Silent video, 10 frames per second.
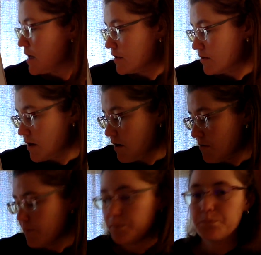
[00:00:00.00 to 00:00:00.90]

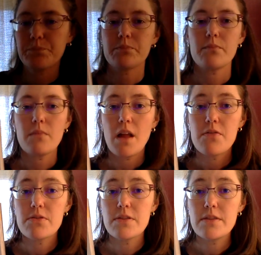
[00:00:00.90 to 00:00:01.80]
So,
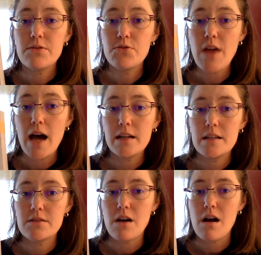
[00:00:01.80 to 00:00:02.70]
that
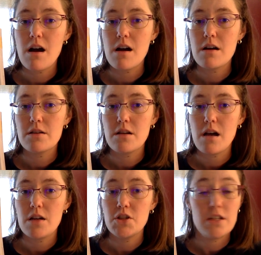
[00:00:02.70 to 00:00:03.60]
is our
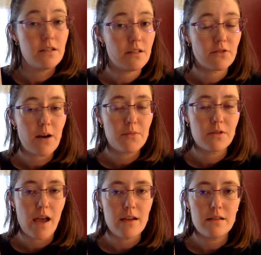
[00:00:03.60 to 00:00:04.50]
cheesy scrambled
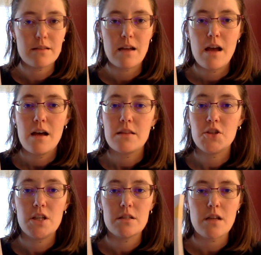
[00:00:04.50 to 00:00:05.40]
eggs.
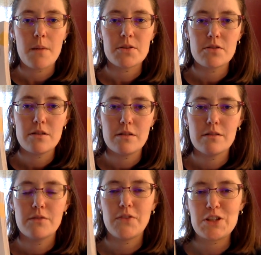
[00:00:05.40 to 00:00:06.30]
Cheese is optional,
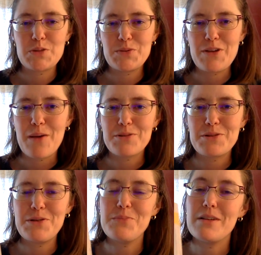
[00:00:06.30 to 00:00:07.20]
vegetables
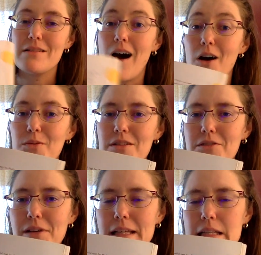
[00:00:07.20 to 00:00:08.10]
optional, but it's always a
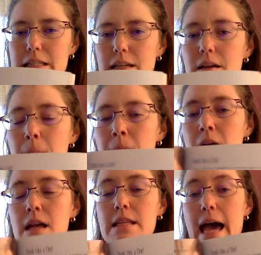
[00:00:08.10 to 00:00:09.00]
great idea
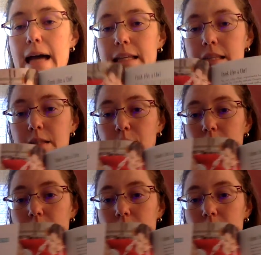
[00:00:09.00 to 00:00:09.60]
to add in some